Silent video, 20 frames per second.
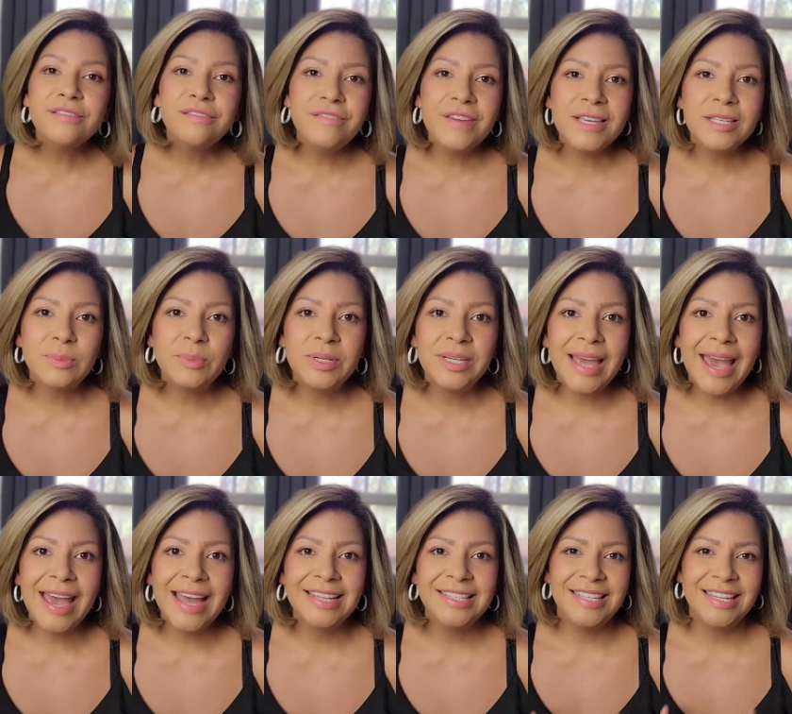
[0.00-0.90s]
Facebook
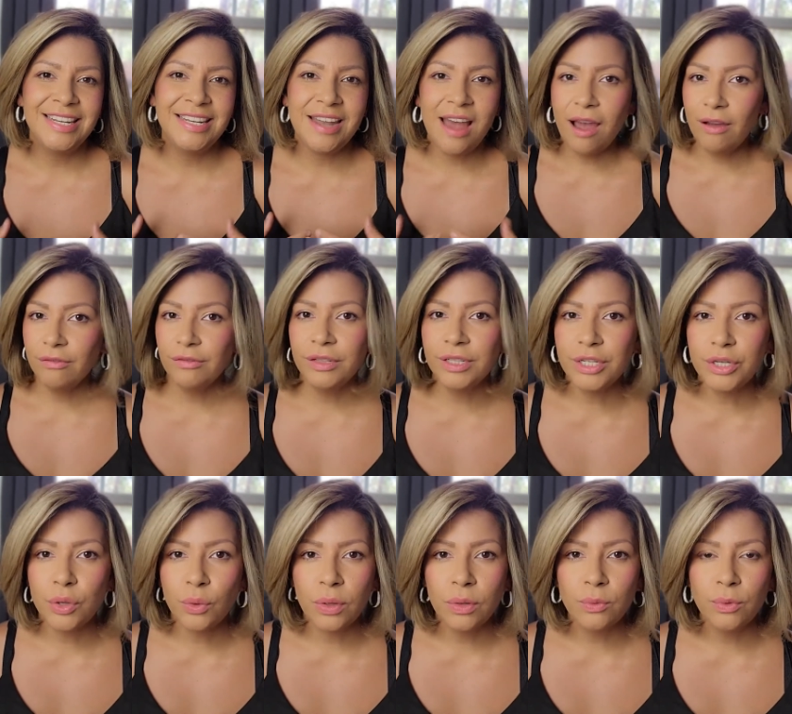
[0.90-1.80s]
ads and not really
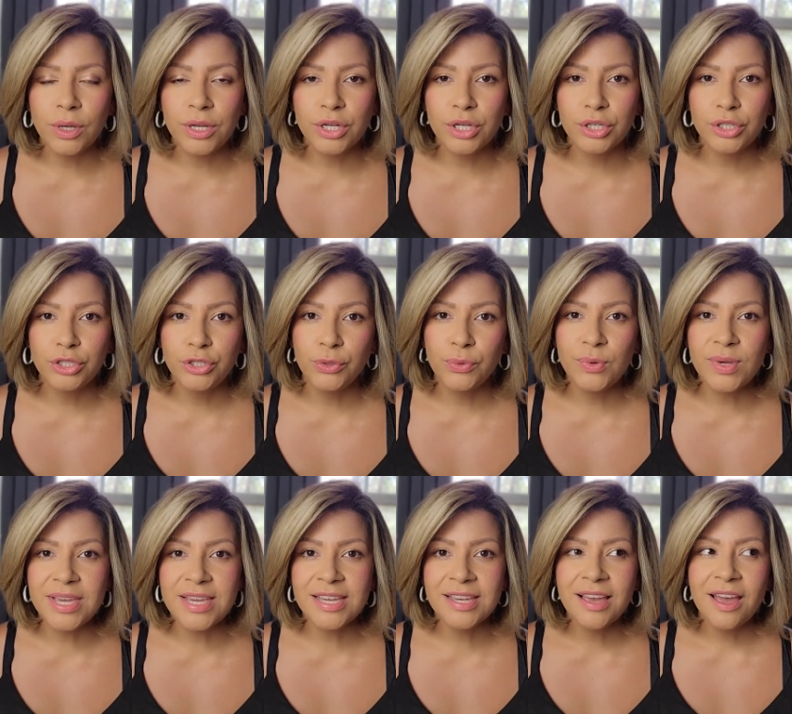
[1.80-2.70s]
knowing what you're
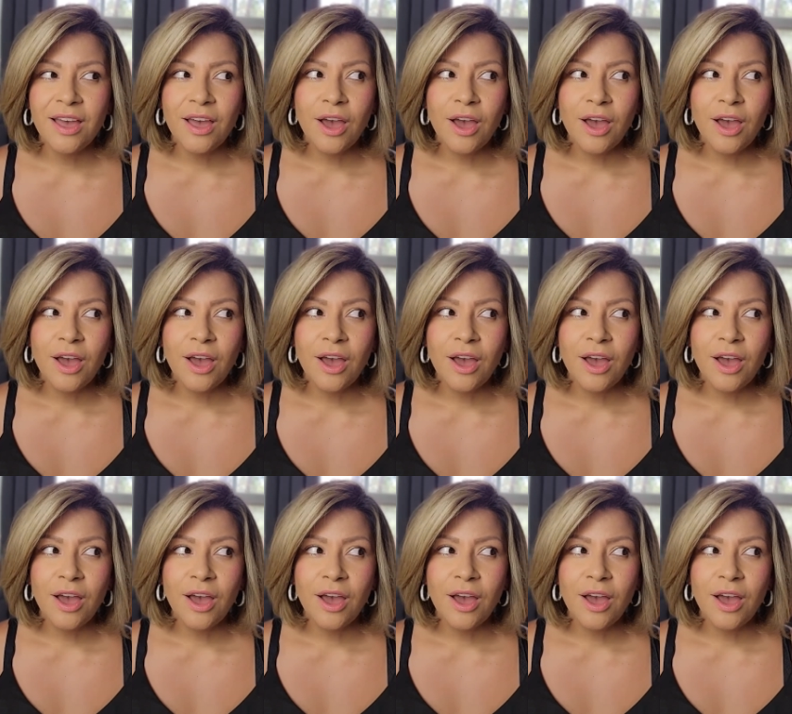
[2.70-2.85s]
doing